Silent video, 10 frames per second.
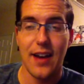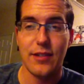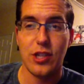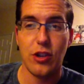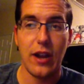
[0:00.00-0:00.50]

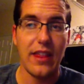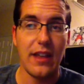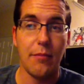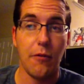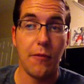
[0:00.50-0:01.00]
So you gotta
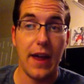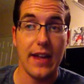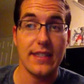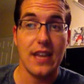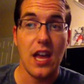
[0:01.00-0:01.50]
think both
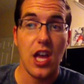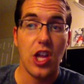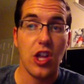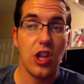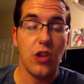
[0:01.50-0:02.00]
ways.
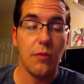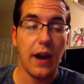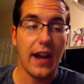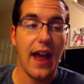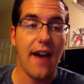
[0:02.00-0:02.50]
You
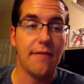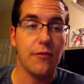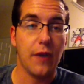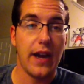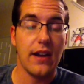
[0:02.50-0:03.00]
might have
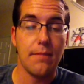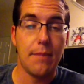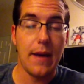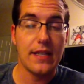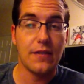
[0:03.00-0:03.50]
great
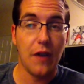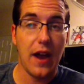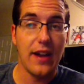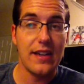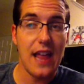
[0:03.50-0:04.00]
best
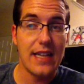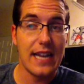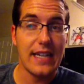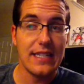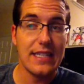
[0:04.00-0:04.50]
friend
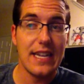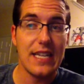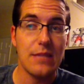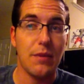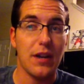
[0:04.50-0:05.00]

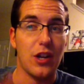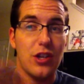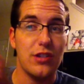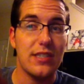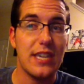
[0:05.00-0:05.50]
tendencies, but
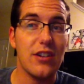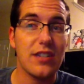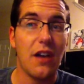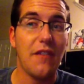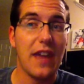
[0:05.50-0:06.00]
could you see
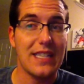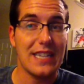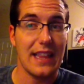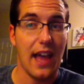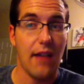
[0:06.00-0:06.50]
yourself
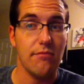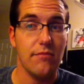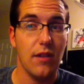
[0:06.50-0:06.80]
kissing them?